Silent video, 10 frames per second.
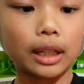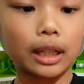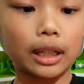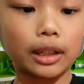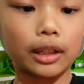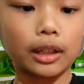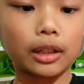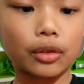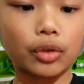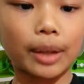And
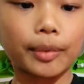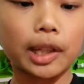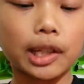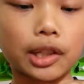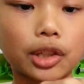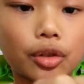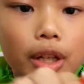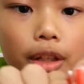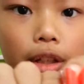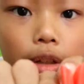then grab these two,
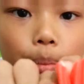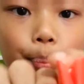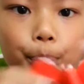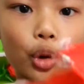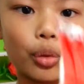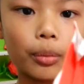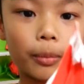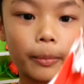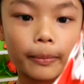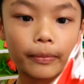and then boom!
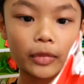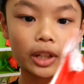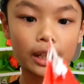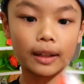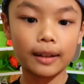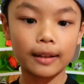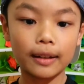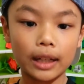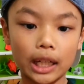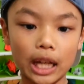
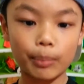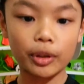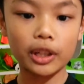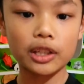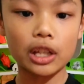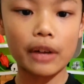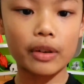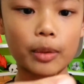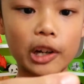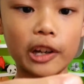Happy Easter,
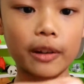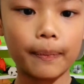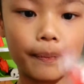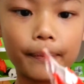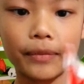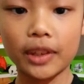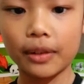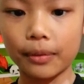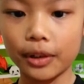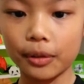everybody!
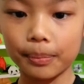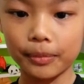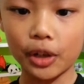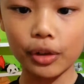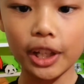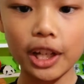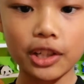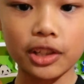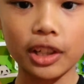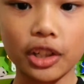Well, not really
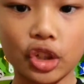Easter.